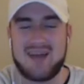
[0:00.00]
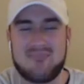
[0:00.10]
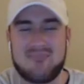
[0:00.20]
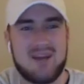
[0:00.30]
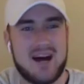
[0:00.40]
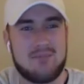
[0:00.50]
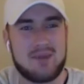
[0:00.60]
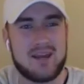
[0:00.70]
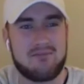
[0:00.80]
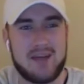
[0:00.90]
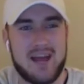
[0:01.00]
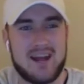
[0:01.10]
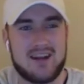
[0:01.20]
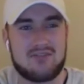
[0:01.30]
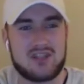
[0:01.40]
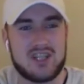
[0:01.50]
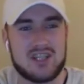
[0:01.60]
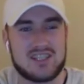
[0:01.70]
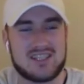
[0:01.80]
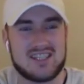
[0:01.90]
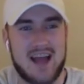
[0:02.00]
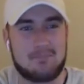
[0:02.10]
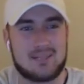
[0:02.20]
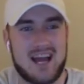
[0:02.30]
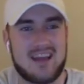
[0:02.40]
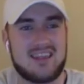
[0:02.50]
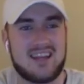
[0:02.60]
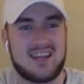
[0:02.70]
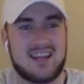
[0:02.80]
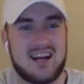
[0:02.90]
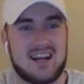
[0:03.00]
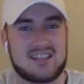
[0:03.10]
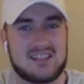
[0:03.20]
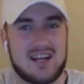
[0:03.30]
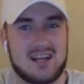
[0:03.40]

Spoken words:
big fan of the Cheez-It Snapped. I think they kind of suck.